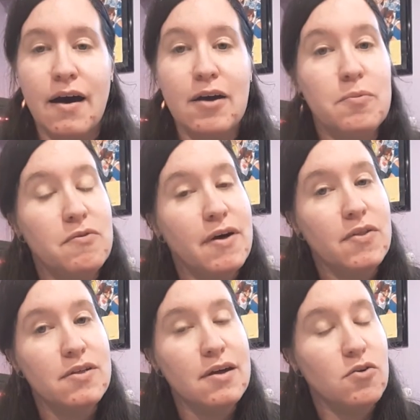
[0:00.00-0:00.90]
I hope you found
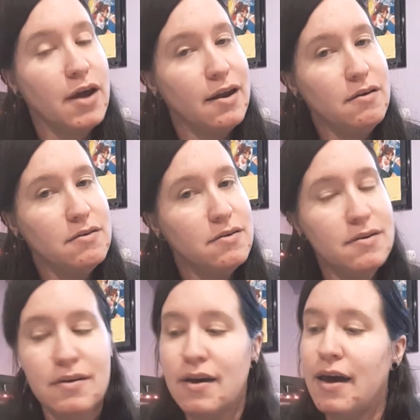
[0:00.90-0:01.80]
this entertaining
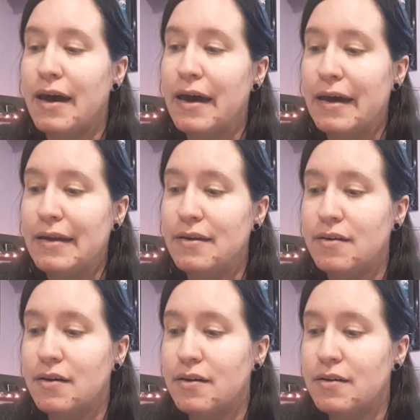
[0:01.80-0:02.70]
and
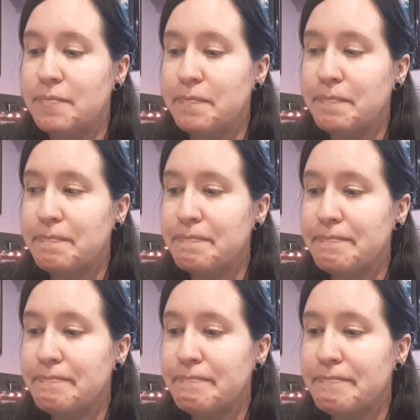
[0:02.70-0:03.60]

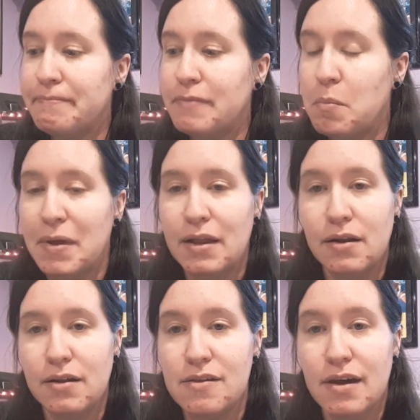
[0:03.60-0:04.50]
maybe a
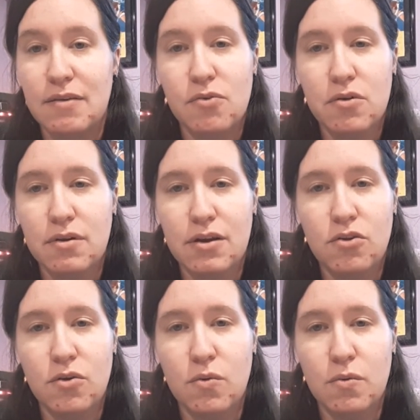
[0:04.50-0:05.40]
little insightful
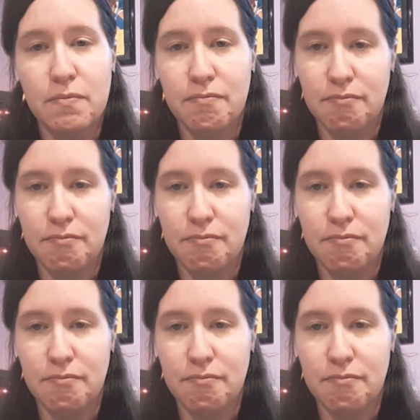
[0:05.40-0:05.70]
into.